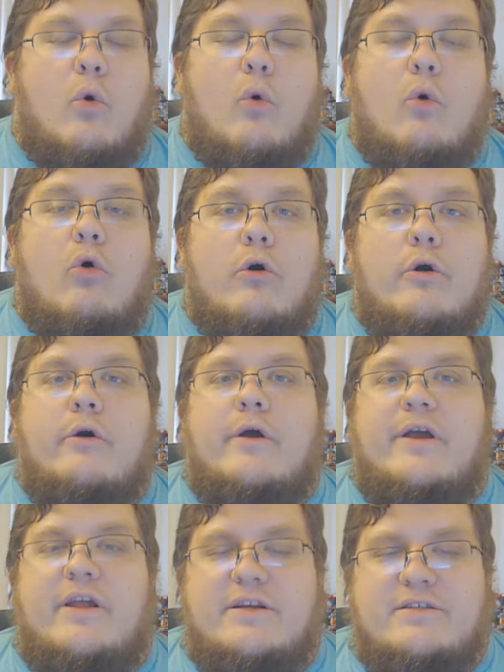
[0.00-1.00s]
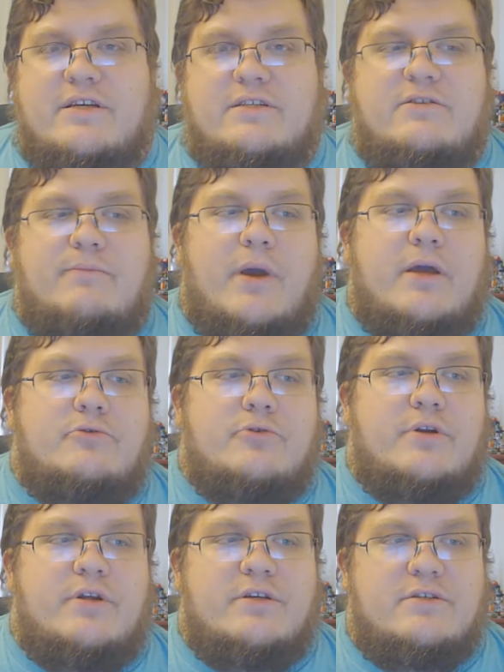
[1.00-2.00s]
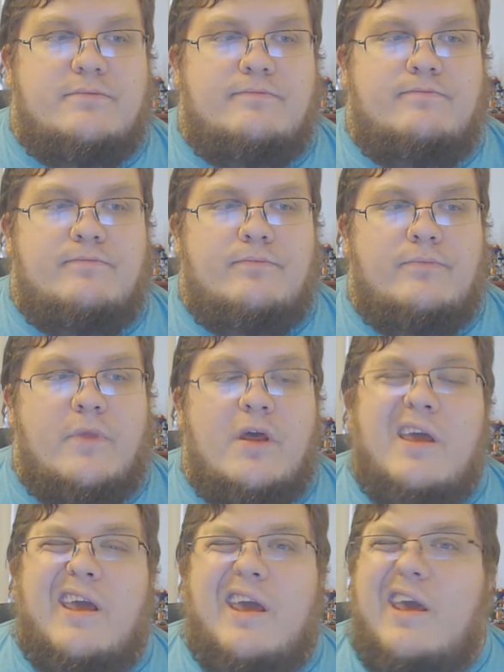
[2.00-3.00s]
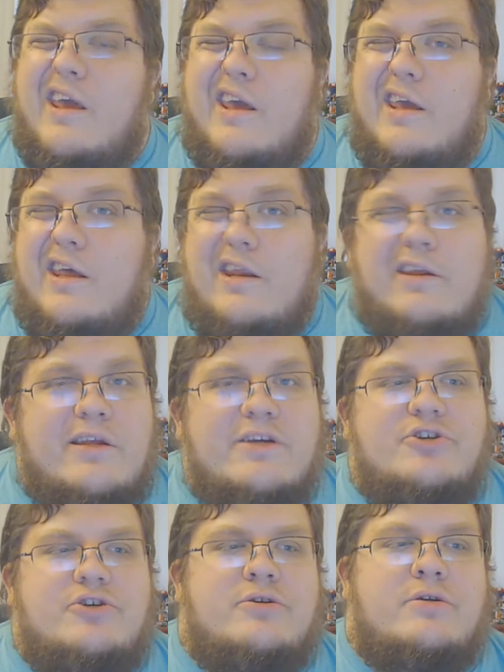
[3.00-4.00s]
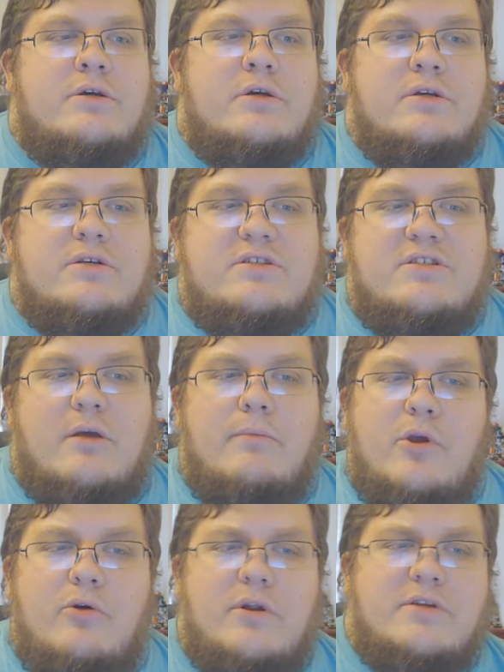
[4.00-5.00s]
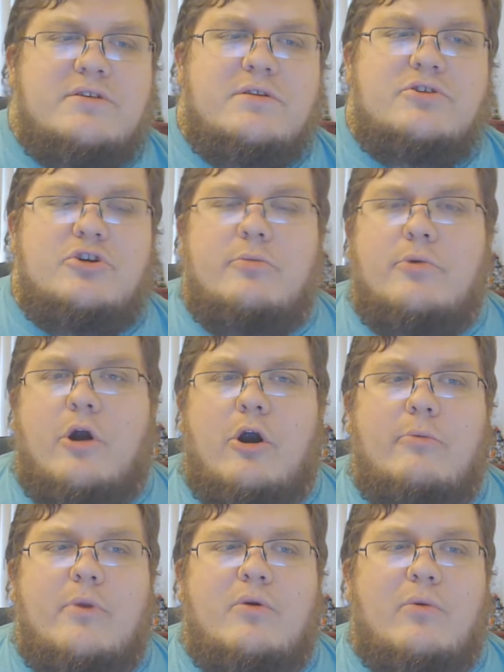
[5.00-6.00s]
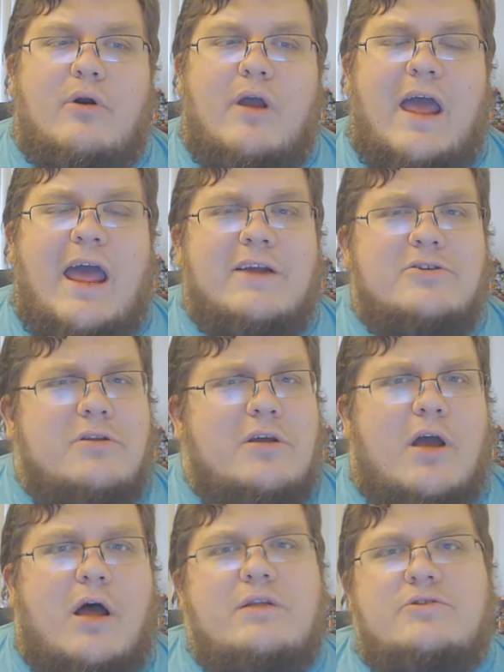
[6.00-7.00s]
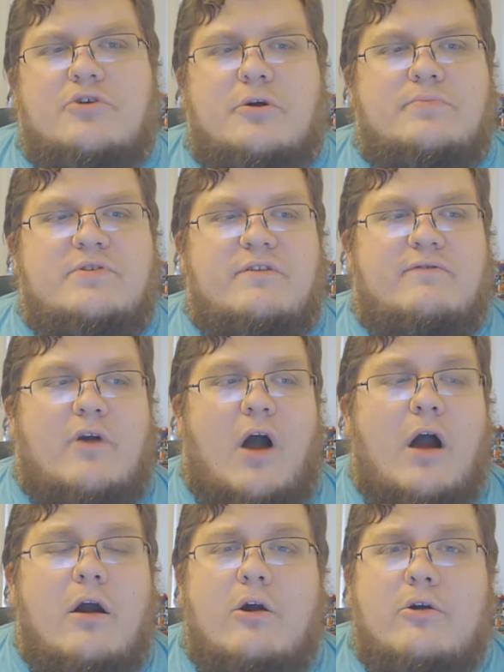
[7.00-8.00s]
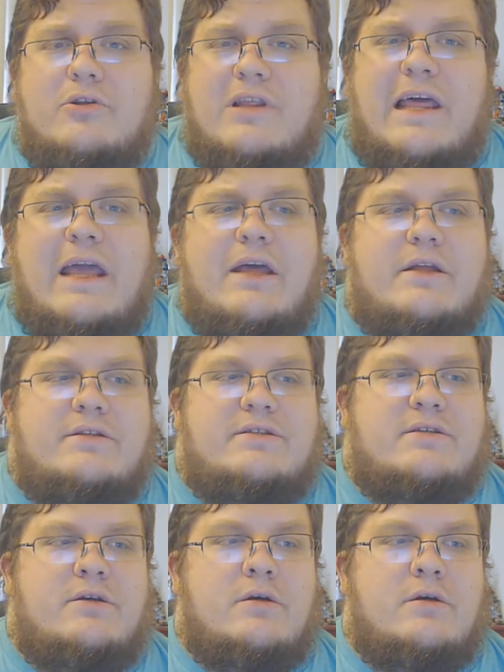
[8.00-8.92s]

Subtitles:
or in a sense of patriotism. In addition, some units of the German army were actually conscripts of conquered lands.